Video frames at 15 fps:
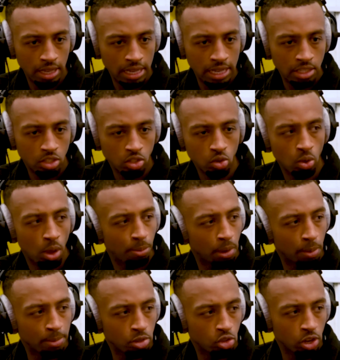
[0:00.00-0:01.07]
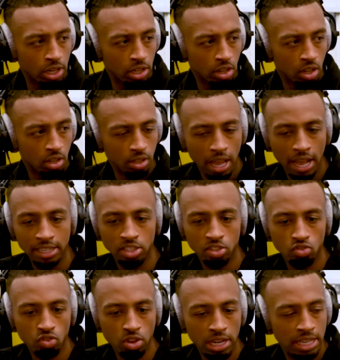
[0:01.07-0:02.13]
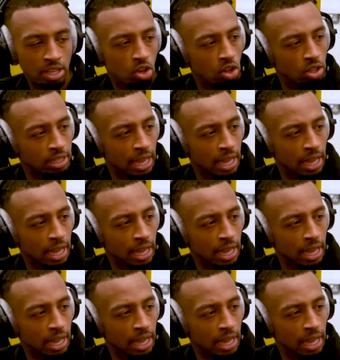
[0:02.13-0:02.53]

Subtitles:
He's a new upcoming trainer, hasn't really got